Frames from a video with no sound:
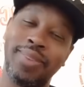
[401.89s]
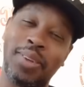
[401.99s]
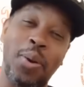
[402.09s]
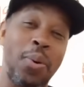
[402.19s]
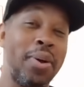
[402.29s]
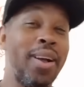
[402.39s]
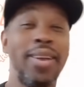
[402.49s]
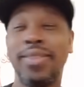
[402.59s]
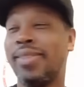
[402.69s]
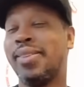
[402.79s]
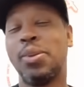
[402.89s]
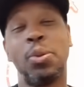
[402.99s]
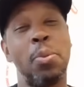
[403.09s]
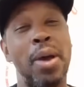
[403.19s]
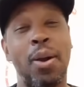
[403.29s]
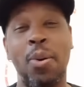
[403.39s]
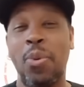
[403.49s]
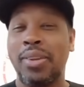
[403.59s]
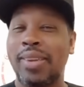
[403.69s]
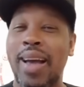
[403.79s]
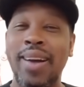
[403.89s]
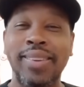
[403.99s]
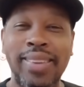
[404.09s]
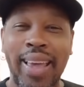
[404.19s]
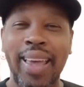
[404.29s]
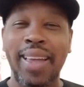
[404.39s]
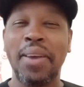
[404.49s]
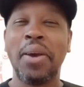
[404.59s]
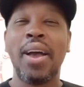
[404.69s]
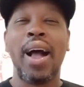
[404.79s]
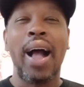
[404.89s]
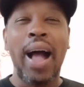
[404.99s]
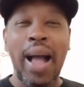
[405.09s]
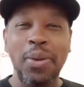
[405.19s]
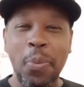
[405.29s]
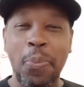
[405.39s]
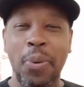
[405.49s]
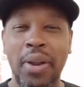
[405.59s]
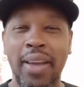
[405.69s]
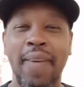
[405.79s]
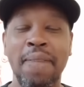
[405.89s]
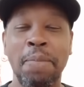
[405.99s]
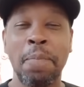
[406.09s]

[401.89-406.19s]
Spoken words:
So, no matter what y'all say, how you put it,